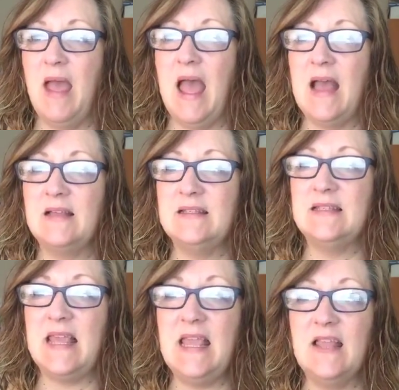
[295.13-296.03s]
As
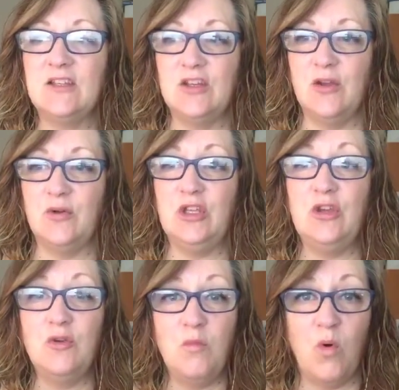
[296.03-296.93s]
they get to know
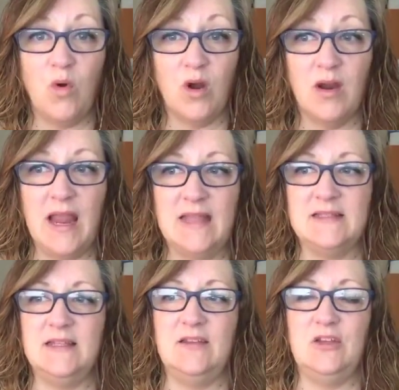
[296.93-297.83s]
you more and
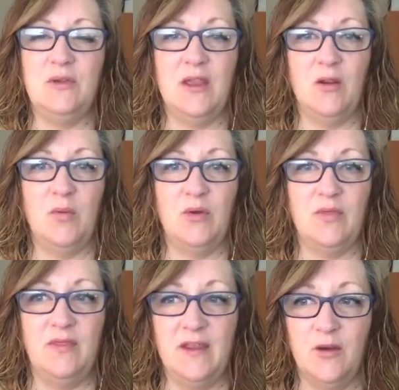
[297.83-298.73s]
see that you care
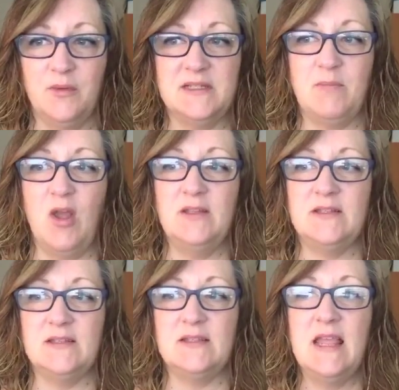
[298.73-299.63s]
about their
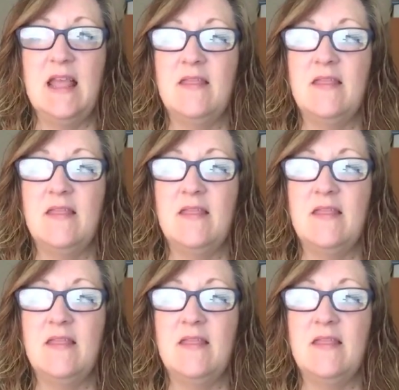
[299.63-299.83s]
responses,